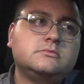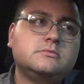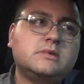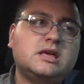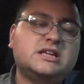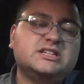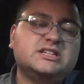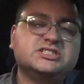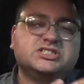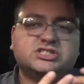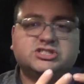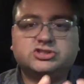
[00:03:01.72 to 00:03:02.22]

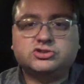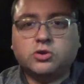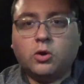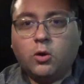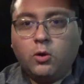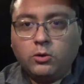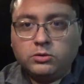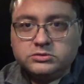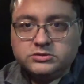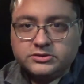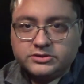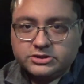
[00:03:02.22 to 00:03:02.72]
is
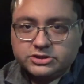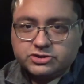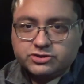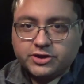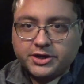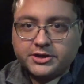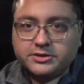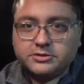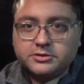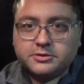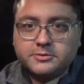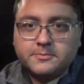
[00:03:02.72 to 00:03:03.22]
sold in the
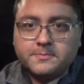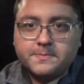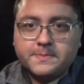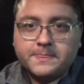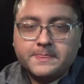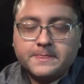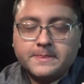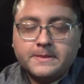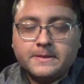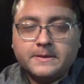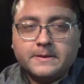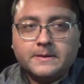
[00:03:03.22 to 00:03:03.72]
trailer,
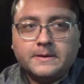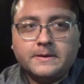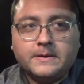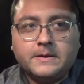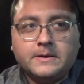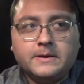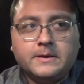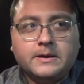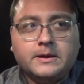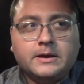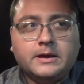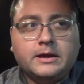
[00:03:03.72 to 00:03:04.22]

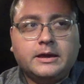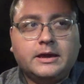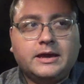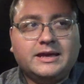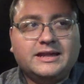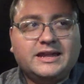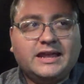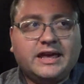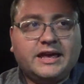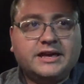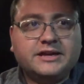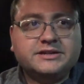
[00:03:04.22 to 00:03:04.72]

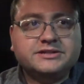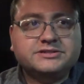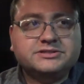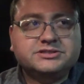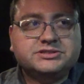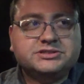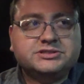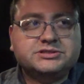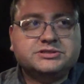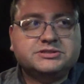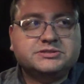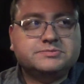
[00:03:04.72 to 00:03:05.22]
it
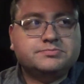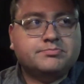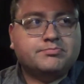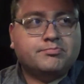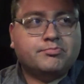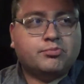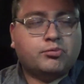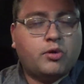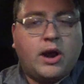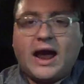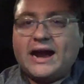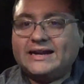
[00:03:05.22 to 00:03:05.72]
is
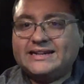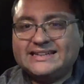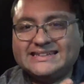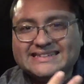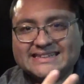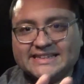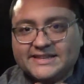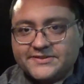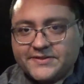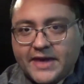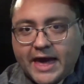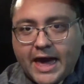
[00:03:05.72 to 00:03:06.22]

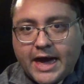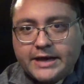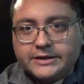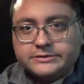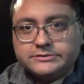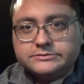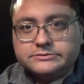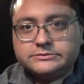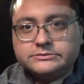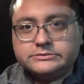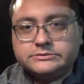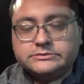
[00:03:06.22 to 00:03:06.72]
practically that
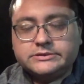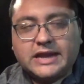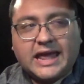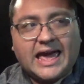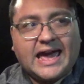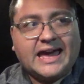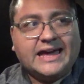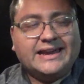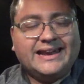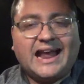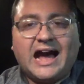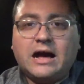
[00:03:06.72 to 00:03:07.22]

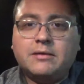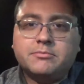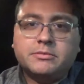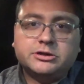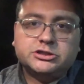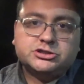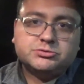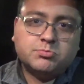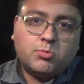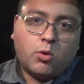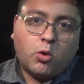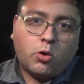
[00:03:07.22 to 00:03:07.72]
and not
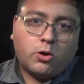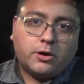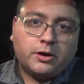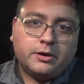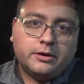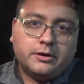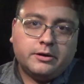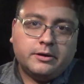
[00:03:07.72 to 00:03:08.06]
much more.